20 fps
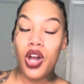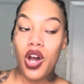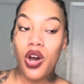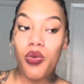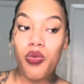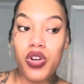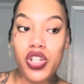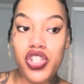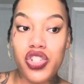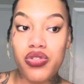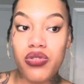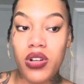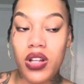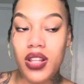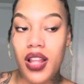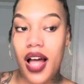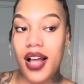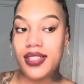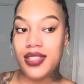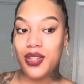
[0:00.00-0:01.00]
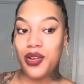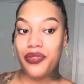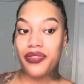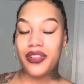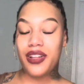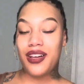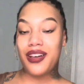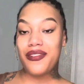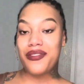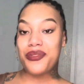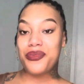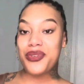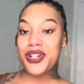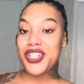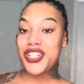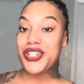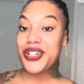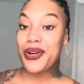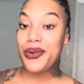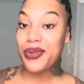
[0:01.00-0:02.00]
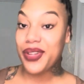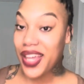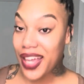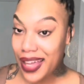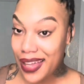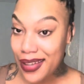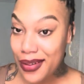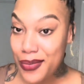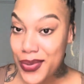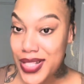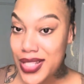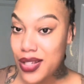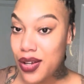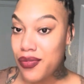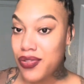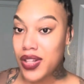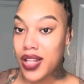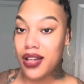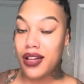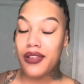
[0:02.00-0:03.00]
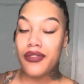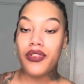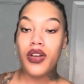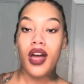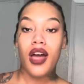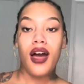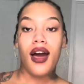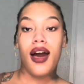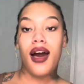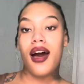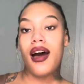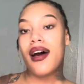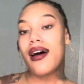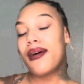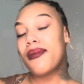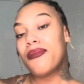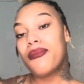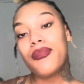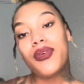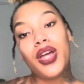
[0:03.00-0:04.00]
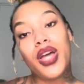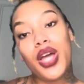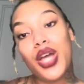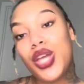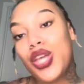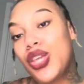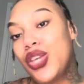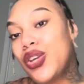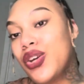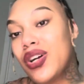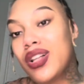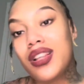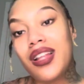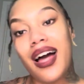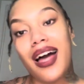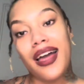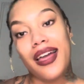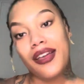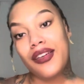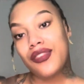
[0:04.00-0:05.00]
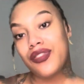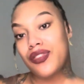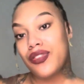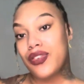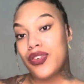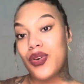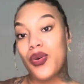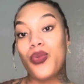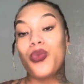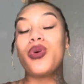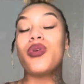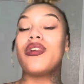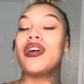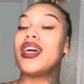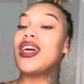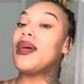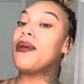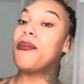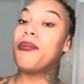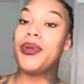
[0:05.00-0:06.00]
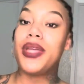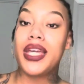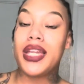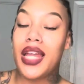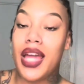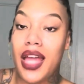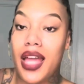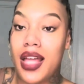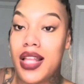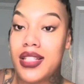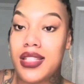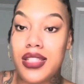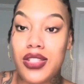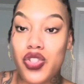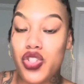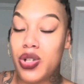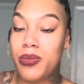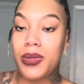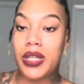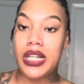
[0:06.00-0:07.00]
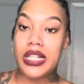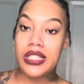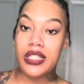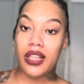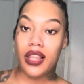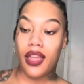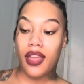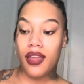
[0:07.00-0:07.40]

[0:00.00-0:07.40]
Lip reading: Once you unlock self-love, and once you're okay with self-love, your life will be enhanced tremendously.